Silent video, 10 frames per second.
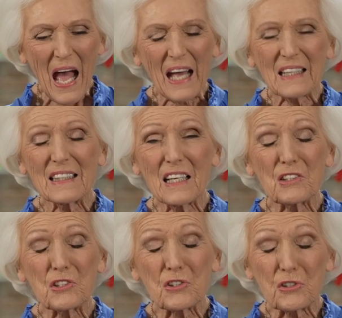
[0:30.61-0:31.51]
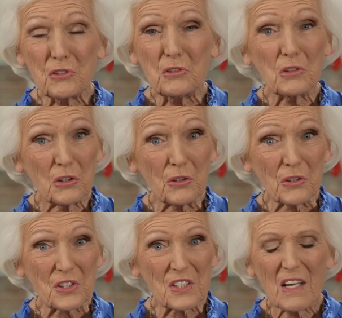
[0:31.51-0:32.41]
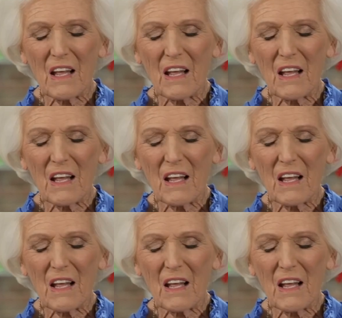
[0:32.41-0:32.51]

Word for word: and they're true cooks.